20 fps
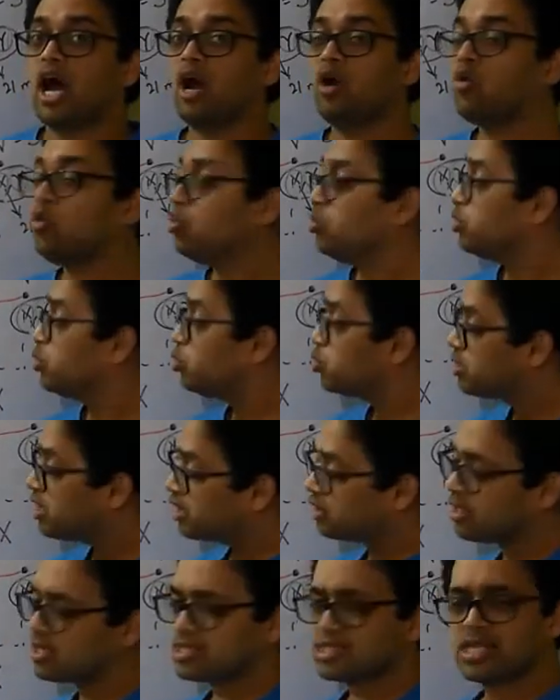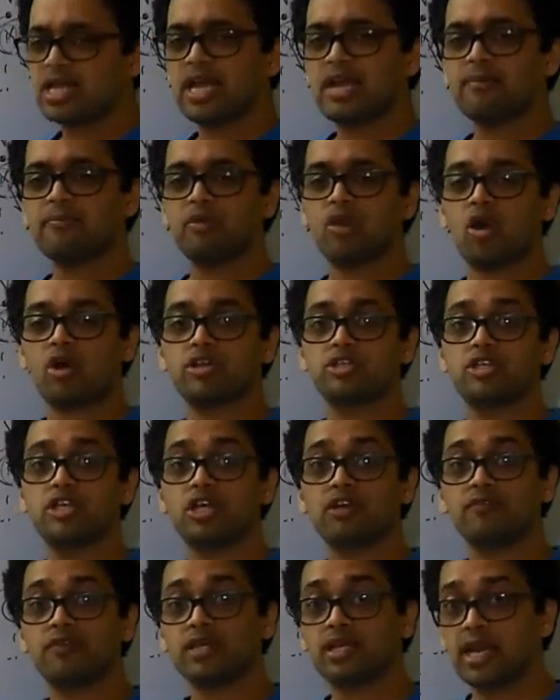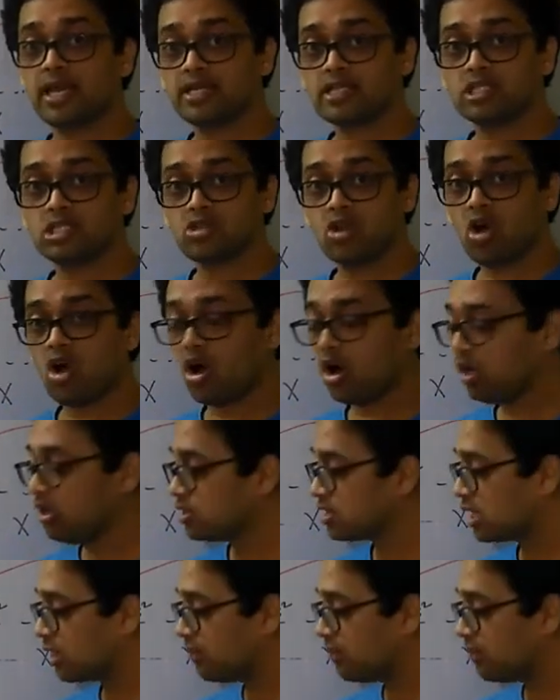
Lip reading: how using the same logic we can solve